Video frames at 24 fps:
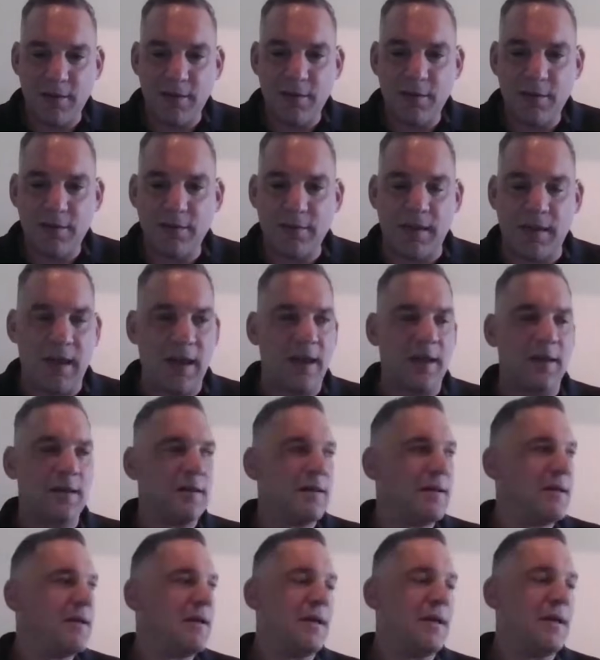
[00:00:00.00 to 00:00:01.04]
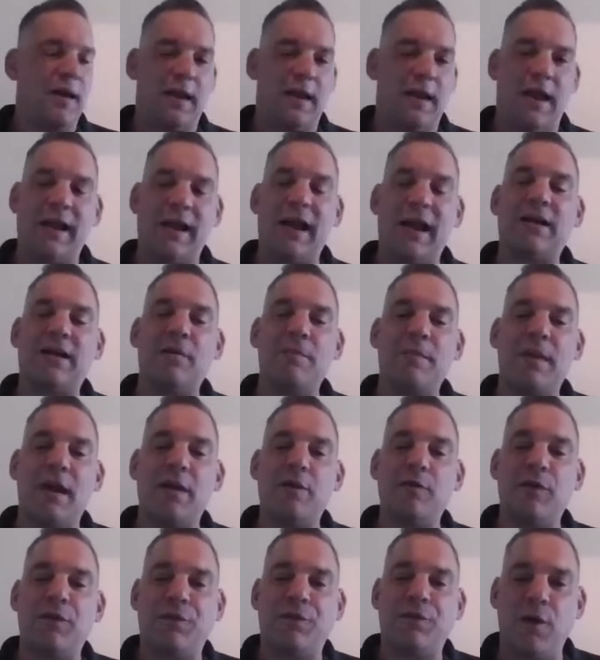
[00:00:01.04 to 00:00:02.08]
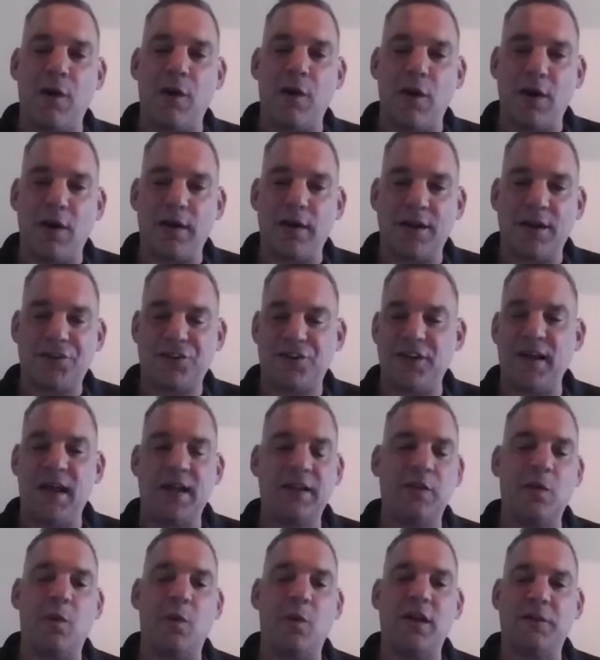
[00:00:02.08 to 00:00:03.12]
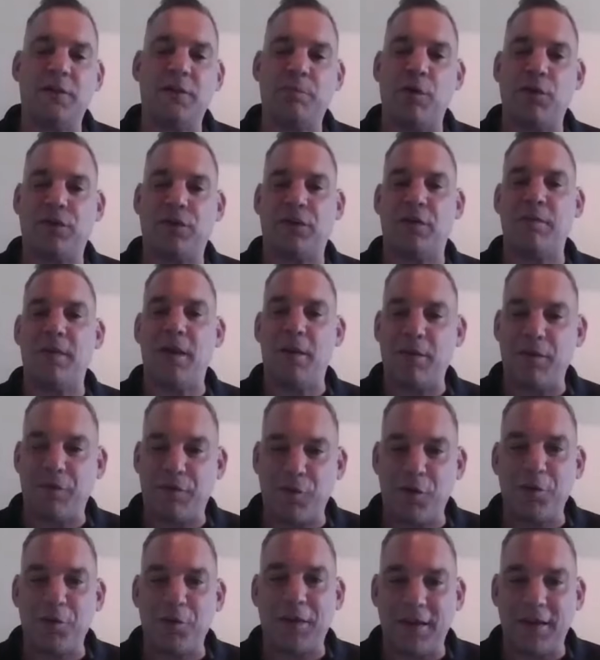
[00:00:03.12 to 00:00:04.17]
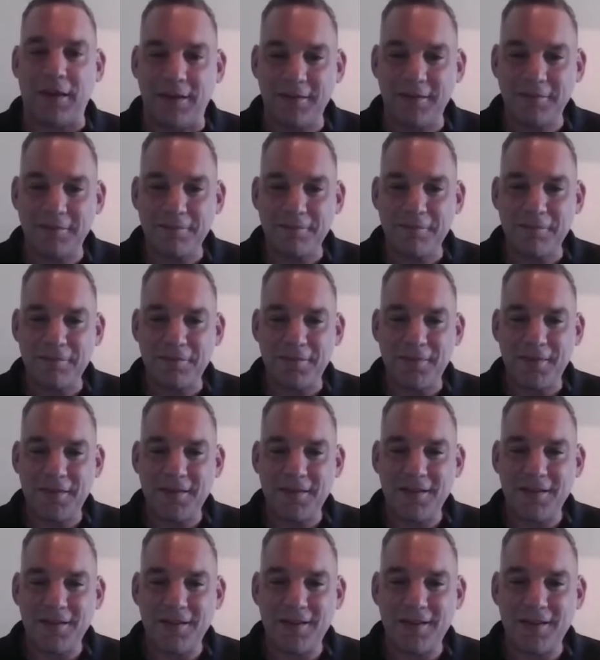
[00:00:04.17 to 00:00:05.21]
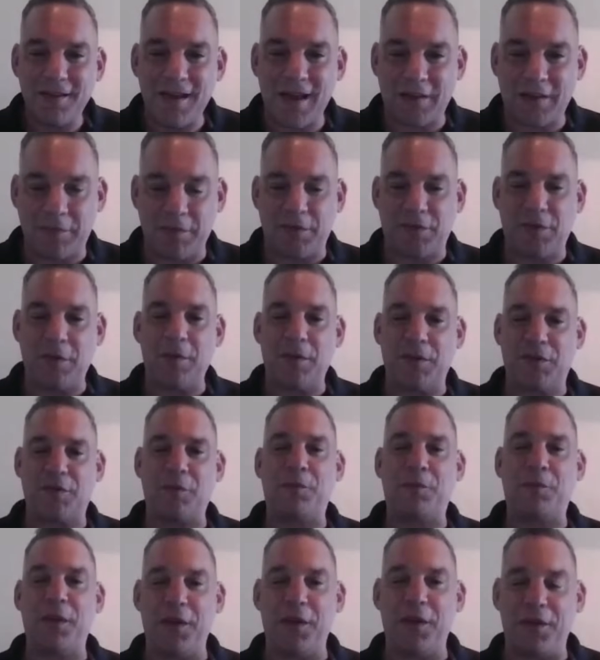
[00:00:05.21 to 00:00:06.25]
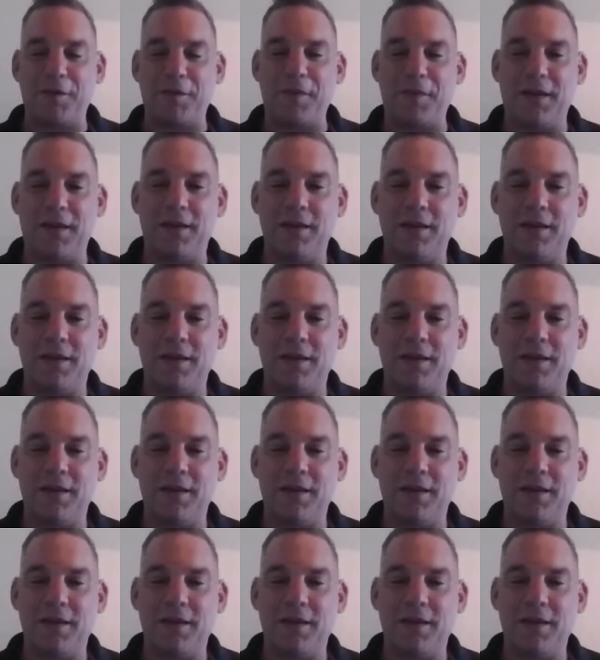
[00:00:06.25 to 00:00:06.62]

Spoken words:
Yeah. And I got command referred, and she ain't the one that's supposed to command refer me. It has to be someone superior to me.